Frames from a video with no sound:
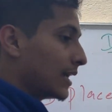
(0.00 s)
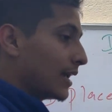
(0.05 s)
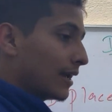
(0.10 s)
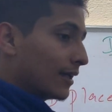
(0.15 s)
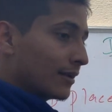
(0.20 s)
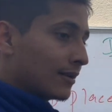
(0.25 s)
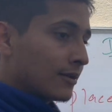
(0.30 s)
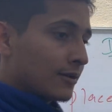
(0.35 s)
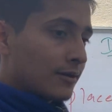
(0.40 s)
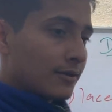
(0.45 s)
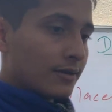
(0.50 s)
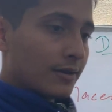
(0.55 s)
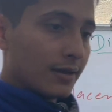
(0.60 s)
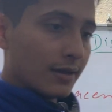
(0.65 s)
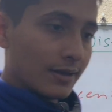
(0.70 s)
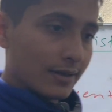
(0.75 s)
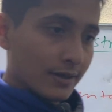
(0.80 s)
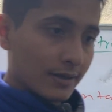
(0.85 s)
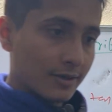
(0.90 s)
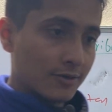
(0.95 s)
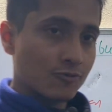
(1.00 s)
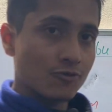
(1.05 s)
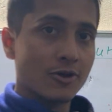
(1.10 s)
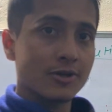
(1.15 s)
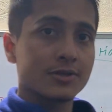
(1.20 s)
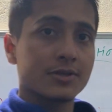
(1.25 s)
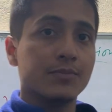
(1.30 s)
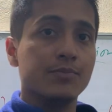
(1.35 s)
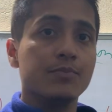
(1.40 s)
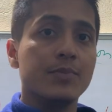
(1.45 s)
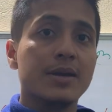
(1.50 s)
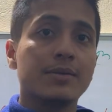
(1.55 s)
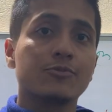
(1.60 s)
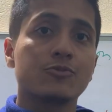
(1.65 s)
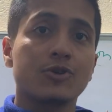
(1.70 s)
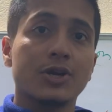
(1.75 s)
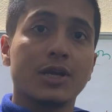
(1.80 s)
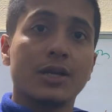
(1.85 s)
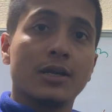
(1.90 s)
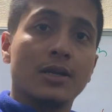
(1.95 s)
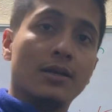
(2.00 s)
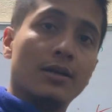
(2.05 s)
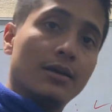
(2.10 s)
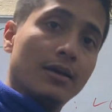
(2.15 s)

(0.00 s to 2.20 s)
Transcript: can cross the membrane,